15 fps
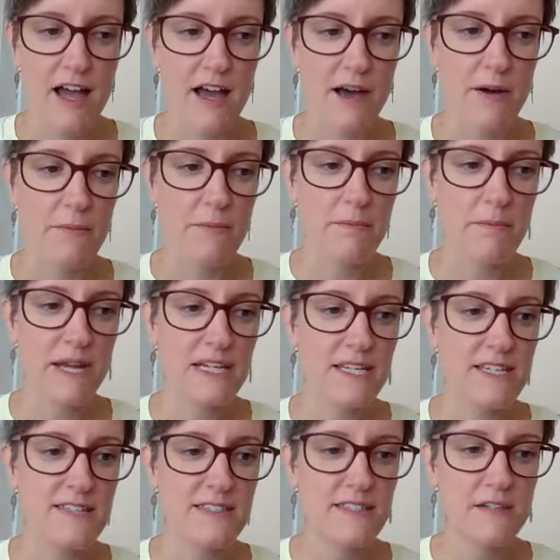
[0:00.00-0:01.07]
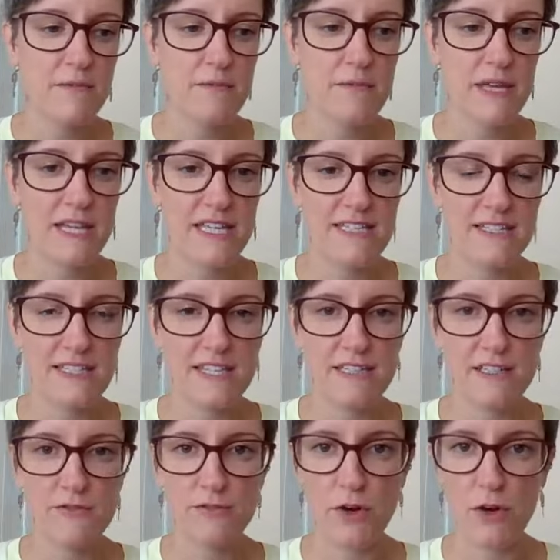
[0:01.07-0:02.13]
Magnesium is
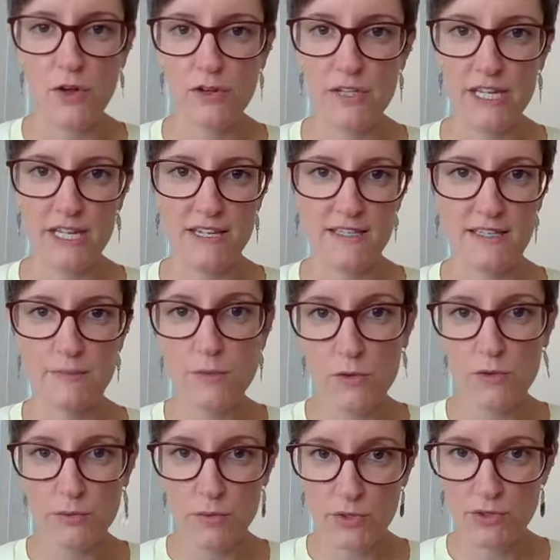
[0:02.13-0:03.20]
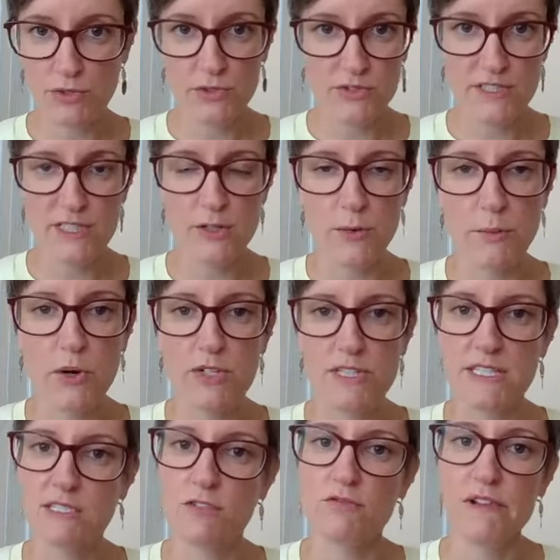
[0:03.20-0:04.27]
needed for all the smooth muscles in your body
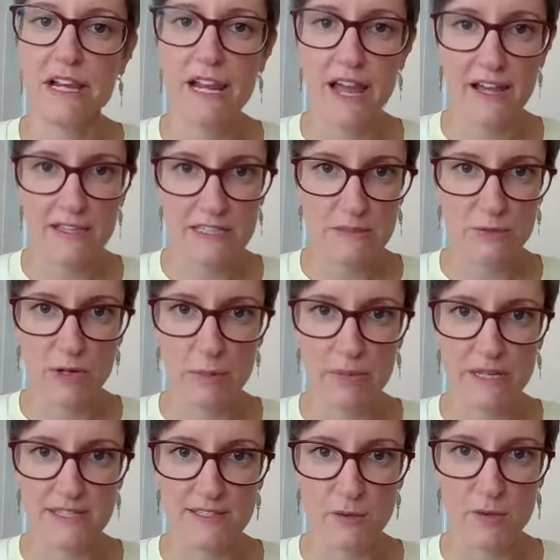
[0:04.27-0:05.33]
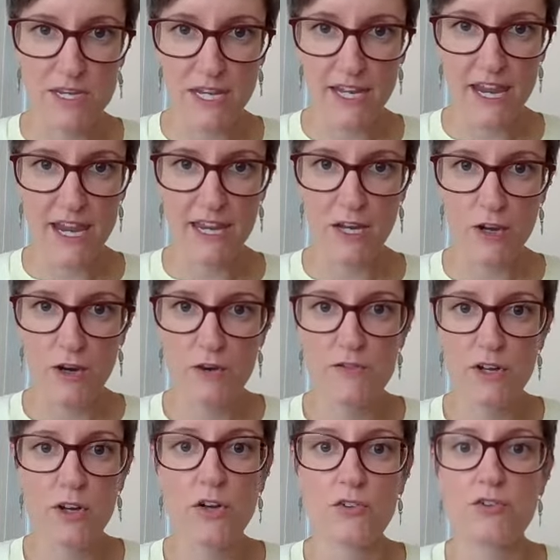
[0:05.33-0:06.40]
to relax properly. So when you're getting
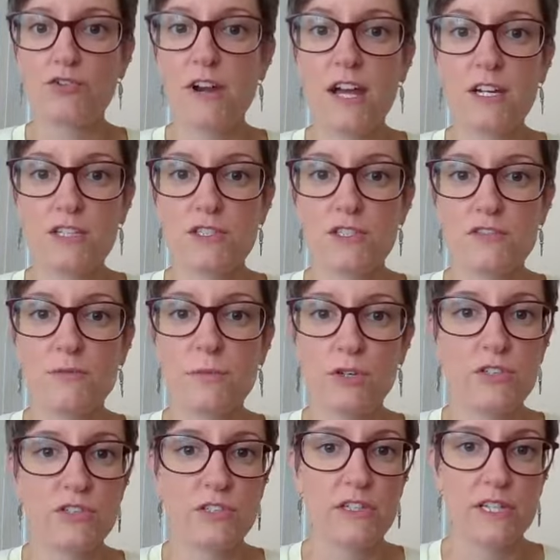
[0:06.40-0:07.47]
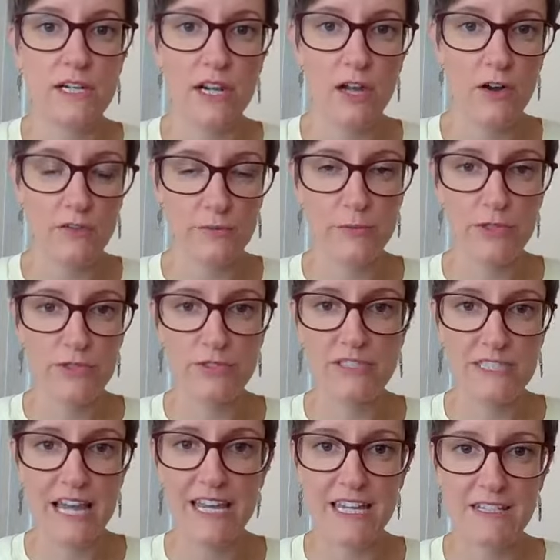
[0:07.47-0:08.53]
over contraction of muscle and a lot of muscle
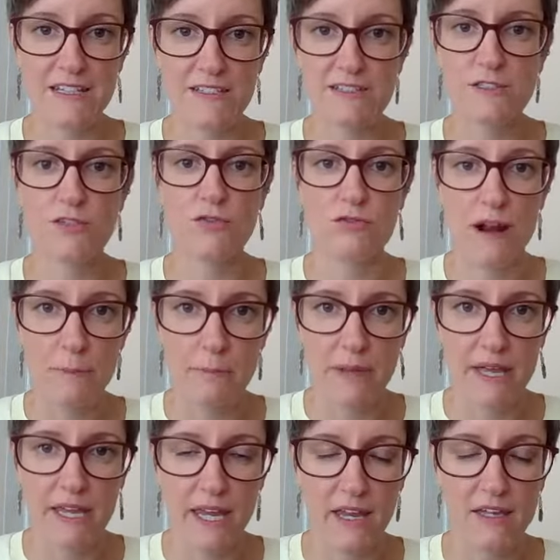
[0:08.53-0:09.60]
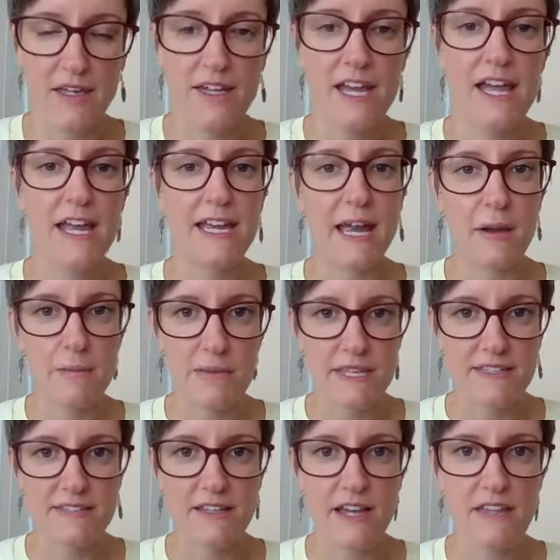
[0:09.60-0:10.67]
tightness, cramping, can be
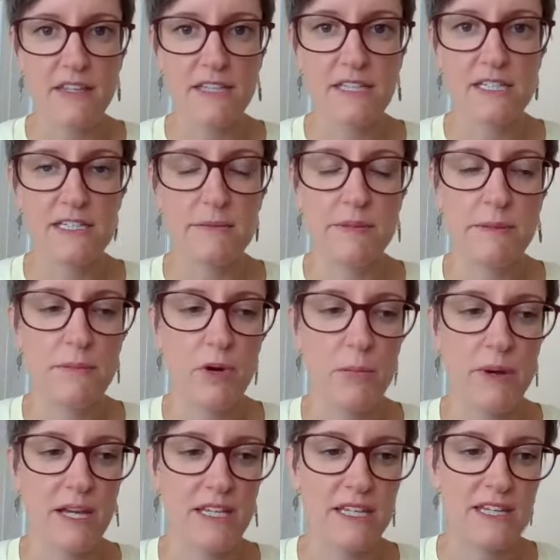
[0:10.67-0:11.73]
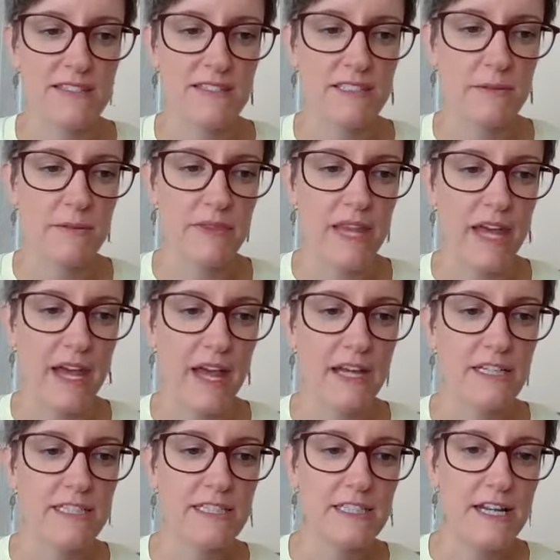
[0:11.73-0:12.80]
a sign that you need a bit more magnesium
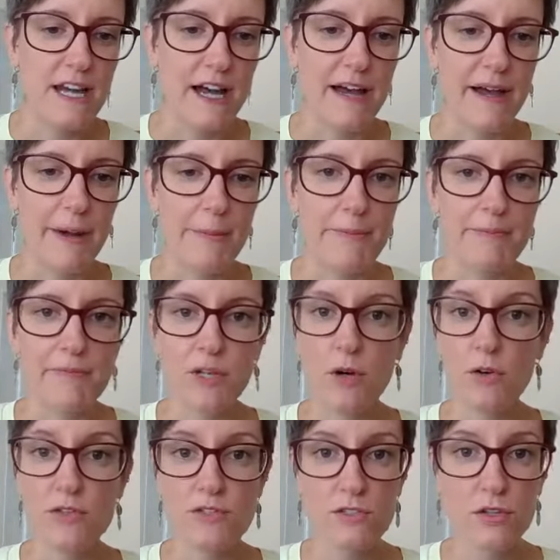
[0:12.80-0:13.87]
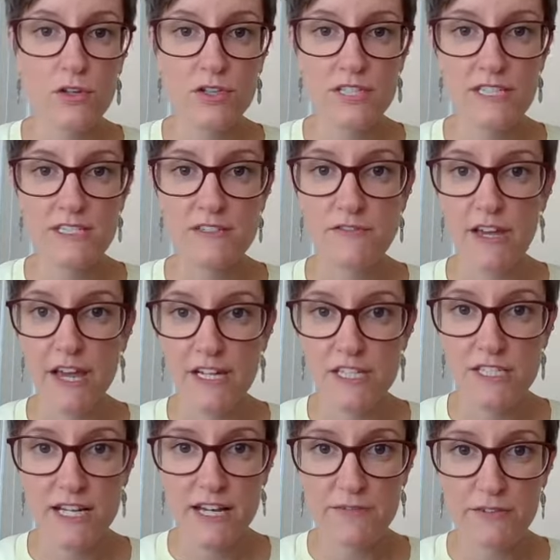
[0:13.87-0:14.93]
there. Also needed for
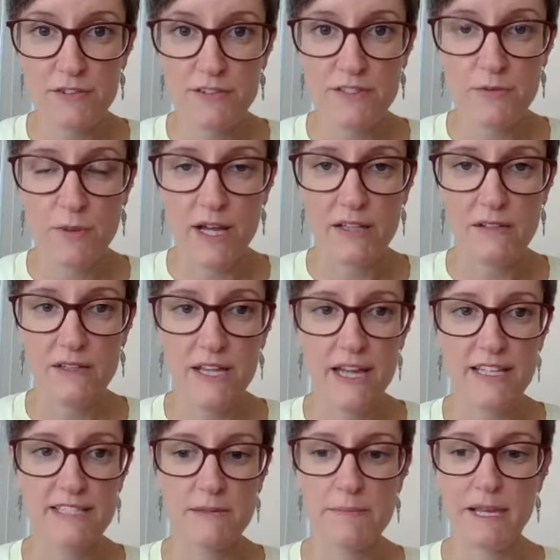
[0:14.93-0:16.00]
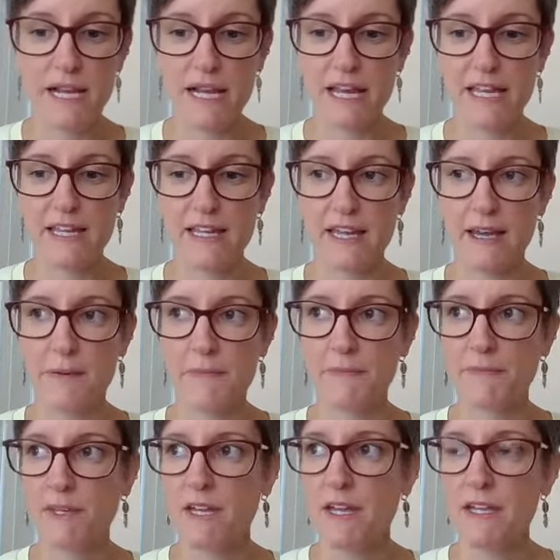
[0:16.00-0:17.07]
energy levels as well. It's a bit like
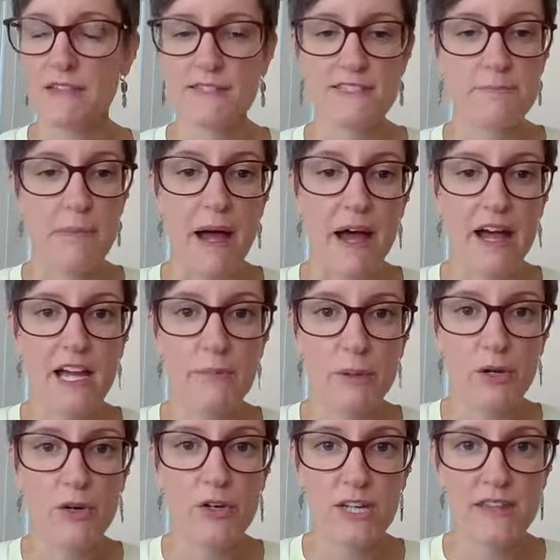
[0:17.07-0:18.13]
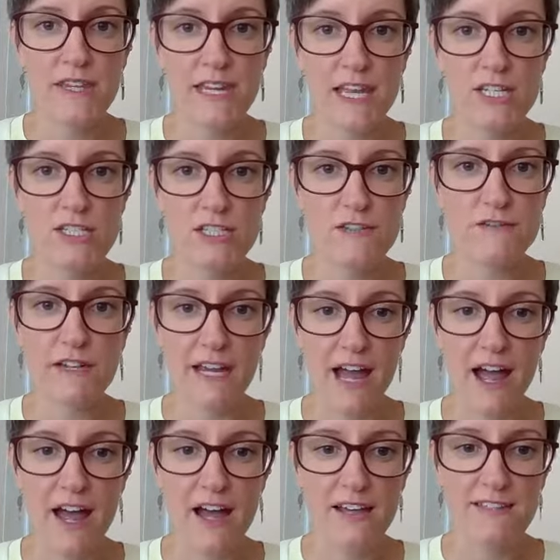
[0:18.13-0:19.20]
the spark plug in the engine of a
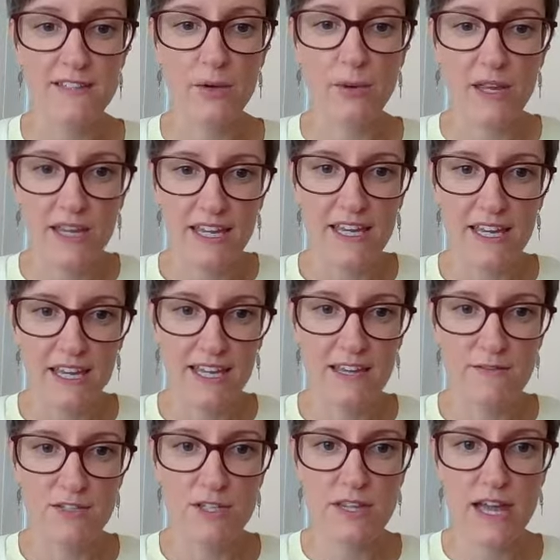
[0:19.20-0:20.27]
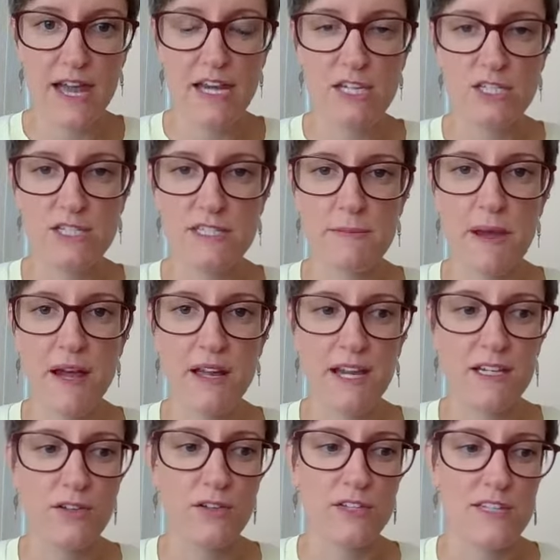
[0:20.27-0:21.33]
car, so it gives you that energy spark
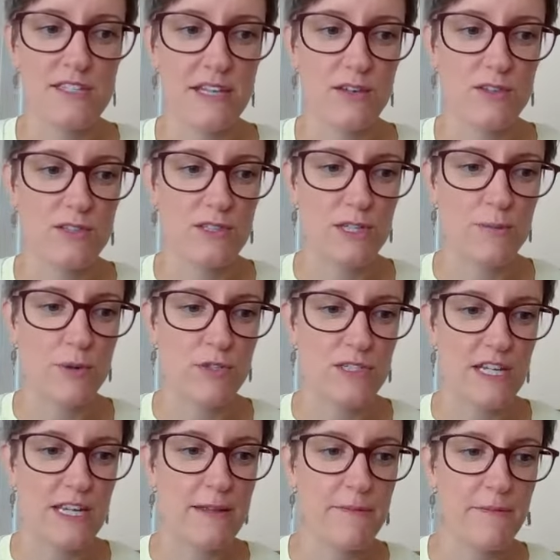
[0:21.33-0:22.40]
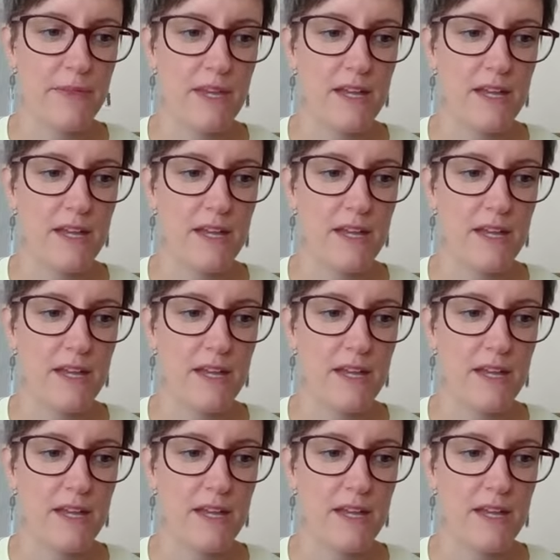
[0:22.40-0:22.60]
in all the cells in your body.